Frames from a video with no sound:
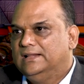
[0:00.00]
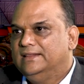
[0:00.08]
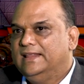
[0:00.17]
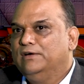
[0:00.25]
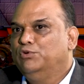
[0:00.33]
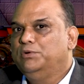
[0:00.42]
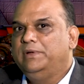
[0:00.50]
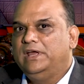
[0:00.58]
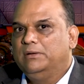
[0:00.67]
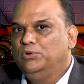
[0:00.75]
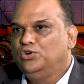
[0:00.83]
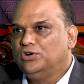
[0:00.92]
they would be
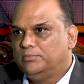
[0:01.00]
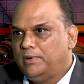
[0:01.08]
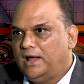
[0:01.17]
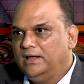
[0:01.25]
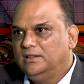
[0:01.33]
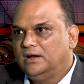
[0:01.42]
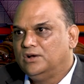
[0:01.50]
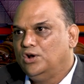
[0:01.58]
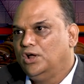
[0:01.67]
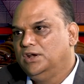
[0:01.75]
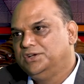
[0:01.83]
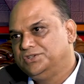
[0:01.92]
able to apply that
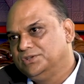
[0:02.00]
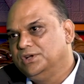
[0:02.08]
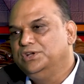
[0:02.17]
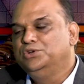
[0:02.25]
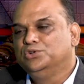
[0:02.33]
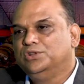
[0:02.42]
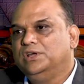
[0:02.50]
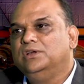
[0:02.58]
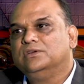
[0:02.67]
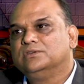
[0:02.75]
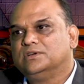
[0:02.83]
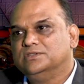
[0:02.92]
knowledge into
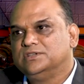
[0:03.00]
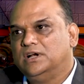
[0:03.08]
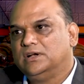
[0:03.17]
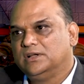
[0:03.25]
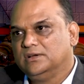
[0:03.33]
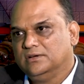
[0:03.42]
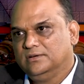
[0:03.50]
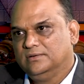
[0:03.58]
the consulting.